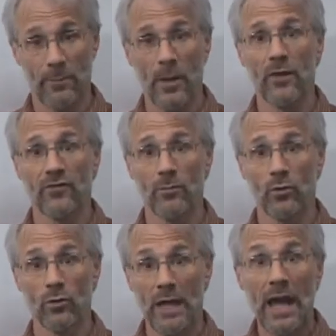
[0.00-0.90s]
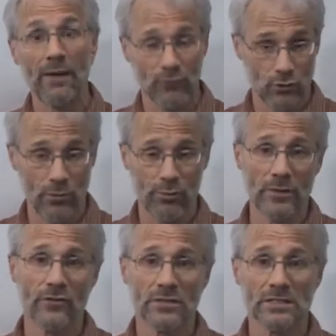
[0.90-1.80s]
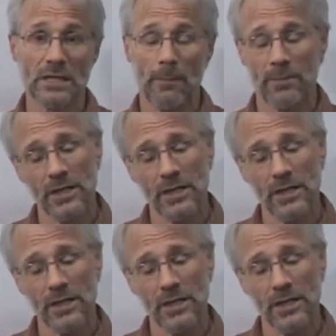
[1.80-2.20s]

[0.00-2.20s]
possible after the previous step,